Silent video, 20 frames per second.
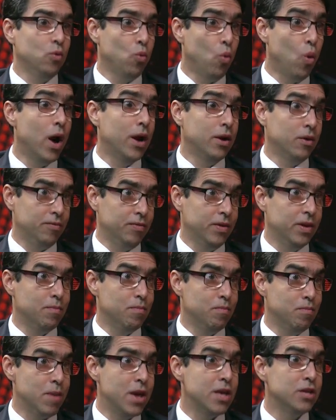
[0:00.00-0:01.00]
one of the
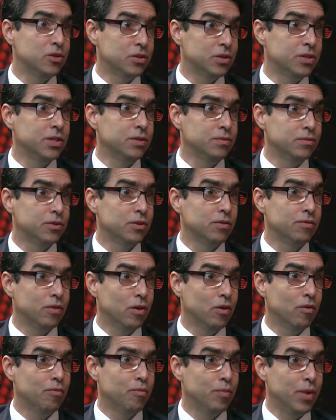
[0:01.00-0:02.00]
major dreams
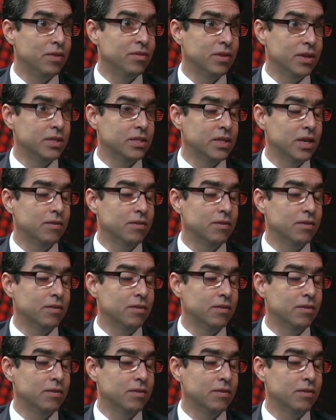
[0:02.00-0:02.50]
of President